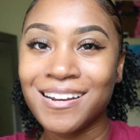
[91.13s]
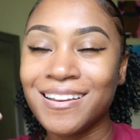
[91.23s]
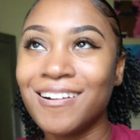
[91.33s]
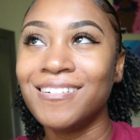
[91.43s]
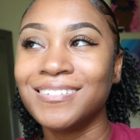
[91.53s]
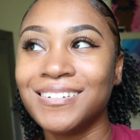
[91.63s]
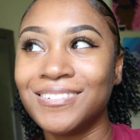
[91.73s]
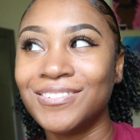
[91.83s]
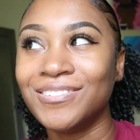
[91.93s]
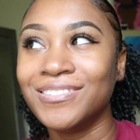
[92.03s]
and y'all
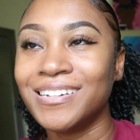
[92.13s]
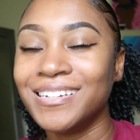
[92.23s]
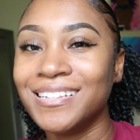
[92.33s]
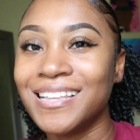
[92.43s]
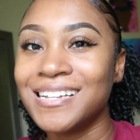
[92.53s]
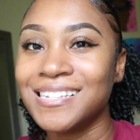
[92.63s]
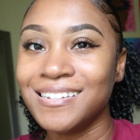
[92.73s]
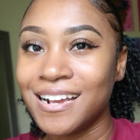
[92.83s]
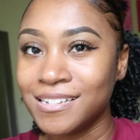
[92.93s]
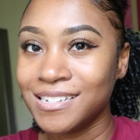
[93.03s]
know like that's a
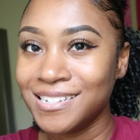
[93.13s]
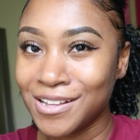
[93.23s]
nasty